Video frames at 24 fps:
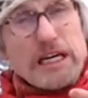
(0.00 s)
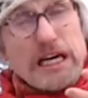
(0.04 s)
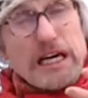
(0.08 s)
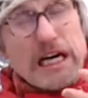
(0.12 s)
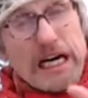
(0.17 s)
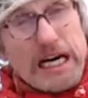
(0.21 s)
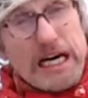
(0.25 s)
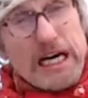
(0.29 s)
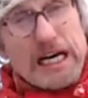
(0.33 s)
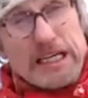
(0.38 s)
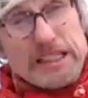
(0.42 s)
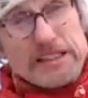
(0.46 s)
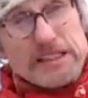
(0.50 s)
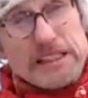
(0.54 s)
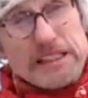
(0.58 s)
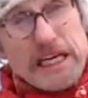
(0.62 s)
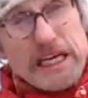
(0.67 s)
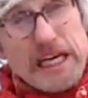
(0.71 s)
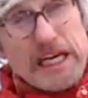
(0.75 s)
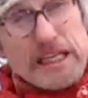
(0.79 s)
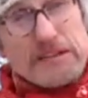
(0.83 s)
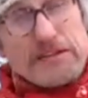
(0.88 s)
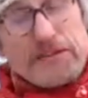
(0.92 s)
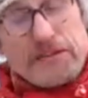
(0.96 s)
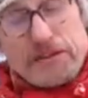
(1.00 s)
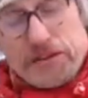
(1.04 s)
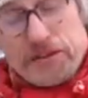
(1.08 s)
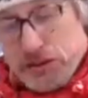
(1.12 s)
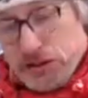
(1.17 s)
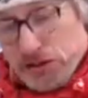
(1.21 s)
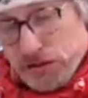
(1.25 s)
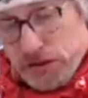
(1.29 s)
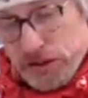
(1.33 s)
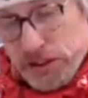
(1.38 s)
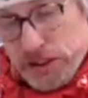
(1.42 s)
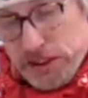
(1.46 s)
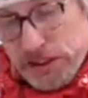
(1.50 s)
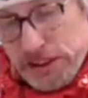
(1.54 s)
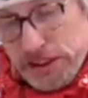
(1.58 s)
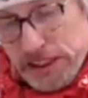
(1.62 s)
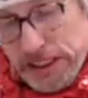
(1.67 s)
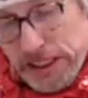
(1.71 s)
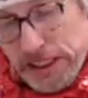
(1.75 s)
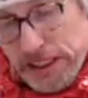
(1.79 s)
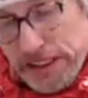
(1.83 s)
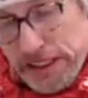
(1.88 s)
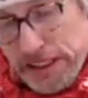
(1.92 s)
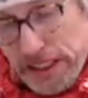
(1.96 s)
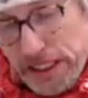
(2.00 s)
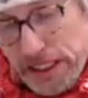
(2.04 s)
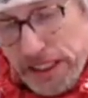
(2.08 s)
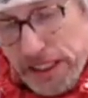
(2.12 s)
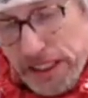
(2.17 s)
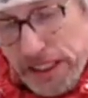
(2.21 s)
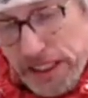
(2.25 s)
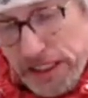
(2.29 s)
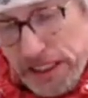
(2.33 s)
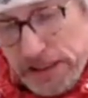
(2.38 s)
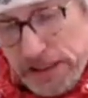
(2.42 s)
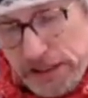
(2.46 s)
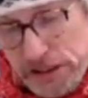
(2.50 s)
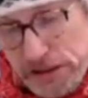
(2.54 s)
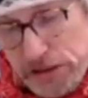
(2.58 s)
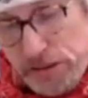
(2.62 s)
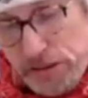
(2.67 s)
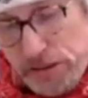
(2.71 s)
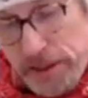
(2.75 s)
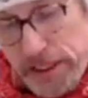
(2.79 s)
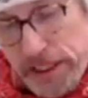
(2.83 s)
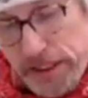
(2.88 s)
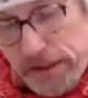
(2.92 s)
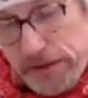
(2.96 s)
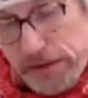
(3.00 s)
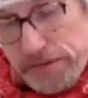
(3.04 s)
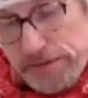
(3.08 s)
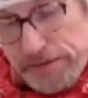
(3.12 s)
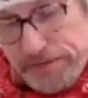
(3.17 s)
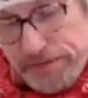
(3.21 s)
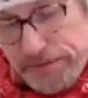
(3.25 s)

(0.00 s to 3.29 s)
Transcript: and adversaries in our heart somehow.